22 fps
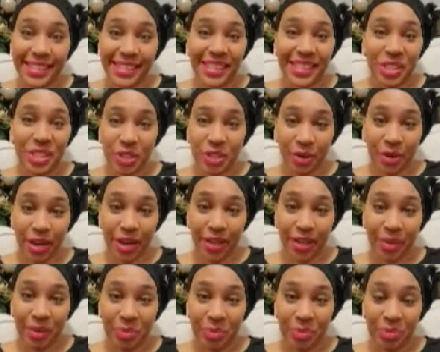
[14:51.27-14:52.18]
and
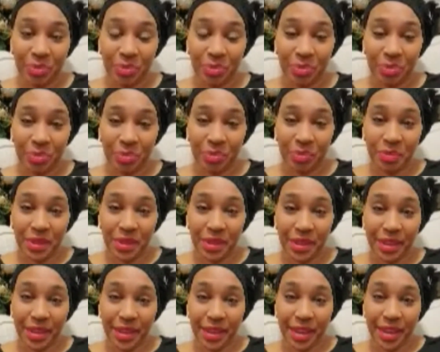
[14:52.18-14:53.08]
Trey,
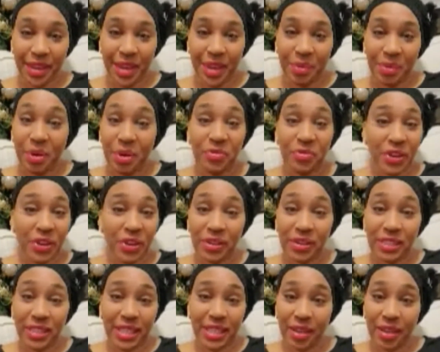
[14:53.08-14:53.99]
where fairy
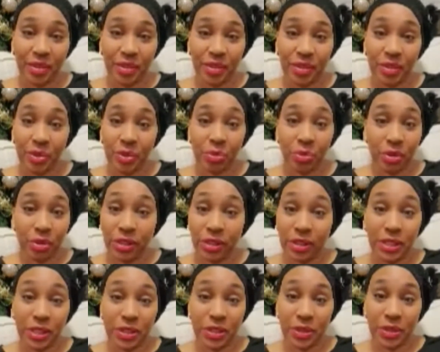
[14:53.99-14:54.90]
tales
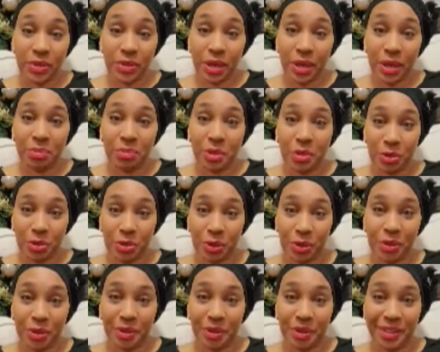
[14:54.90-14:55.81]
really do come
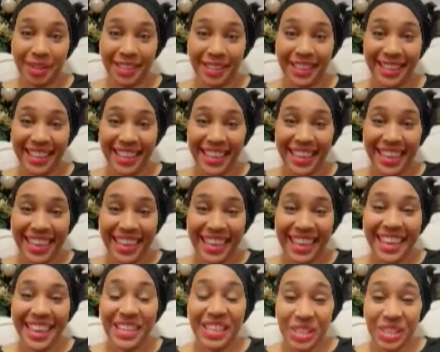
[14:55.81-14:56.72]
true.
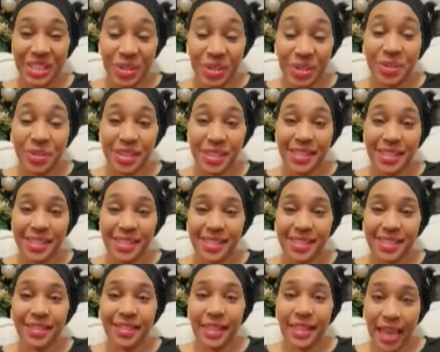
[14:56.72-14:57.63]
And unions
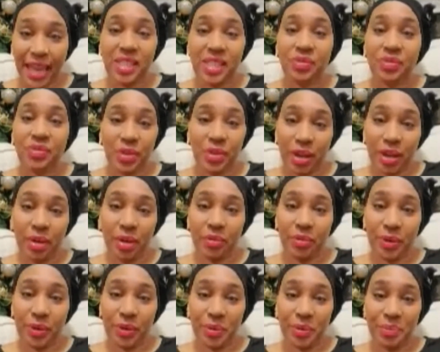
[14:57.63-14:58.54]
last
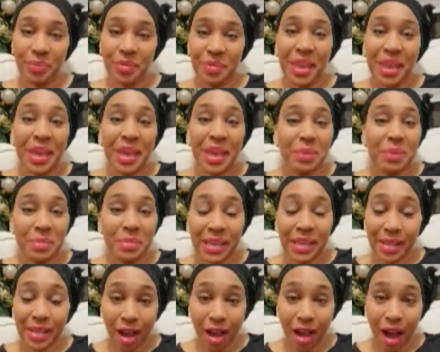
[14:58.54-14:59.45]
forever. May
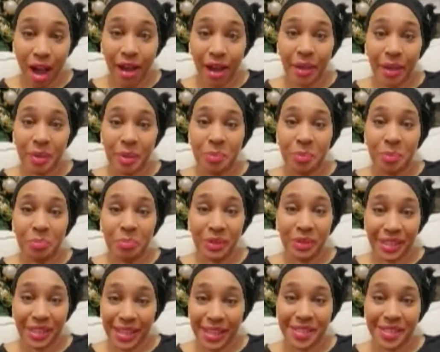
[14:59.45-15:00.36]
God
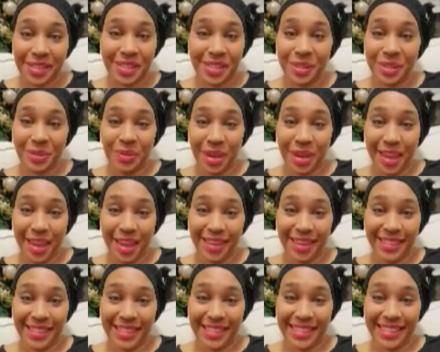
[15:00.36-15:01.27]
bless you
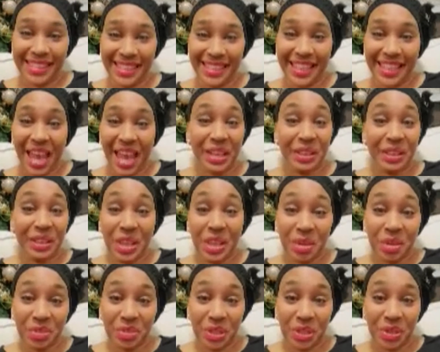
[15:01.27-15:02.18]
guys. I
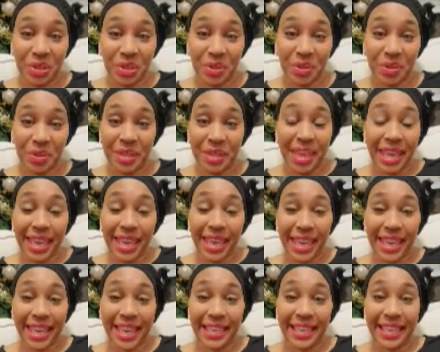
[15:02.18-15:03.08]
love you,
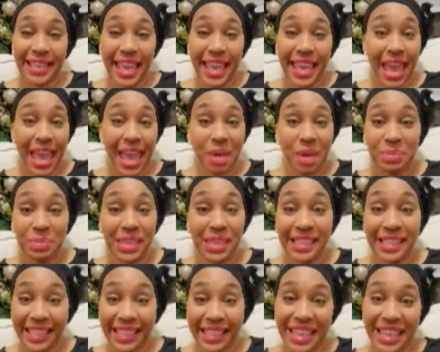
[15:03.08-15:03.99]
and happy
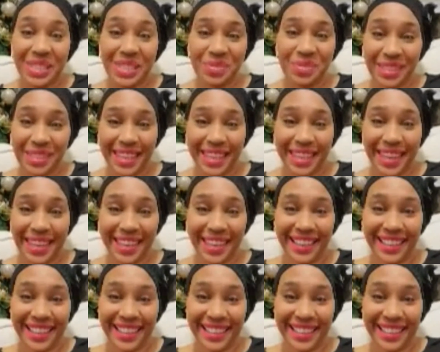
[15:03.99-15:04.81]
engagement day.